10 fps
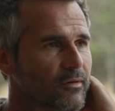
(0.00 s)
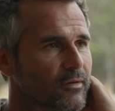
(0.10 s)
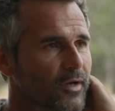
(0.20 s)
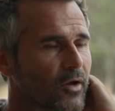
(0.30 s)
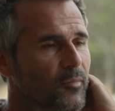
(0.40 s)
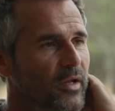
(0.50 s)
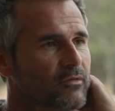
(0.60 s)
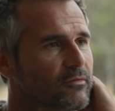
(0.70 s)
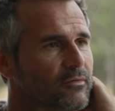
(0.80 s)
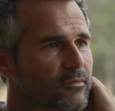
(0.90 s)
You know,
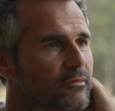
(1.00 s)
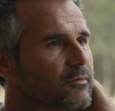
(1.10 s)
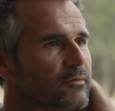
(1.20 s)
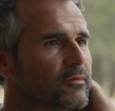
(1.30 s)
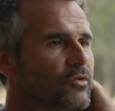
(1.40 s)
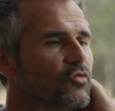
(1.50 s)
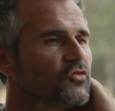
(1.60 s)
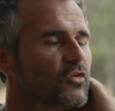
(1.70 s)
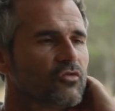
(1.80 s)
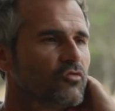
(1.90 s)
but you
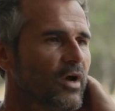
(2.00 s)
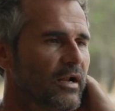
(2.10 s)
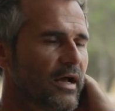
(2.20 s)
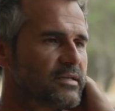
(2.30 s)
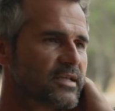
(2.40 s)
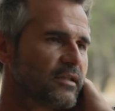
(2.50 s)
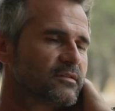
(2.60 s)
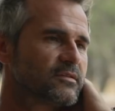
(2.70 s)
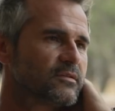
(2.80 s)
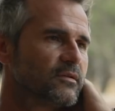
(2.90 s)
soon realize that
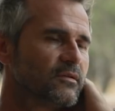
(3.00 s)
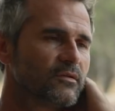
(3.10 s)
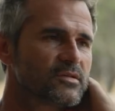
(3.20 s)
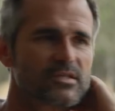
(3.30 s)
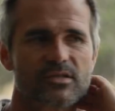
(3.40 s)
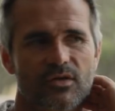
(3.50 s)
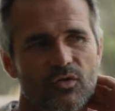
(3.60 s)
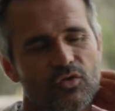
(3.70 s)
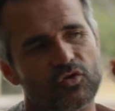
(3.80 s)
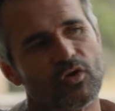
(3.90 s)
this is,
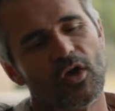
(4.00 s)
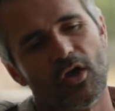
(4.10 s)
you,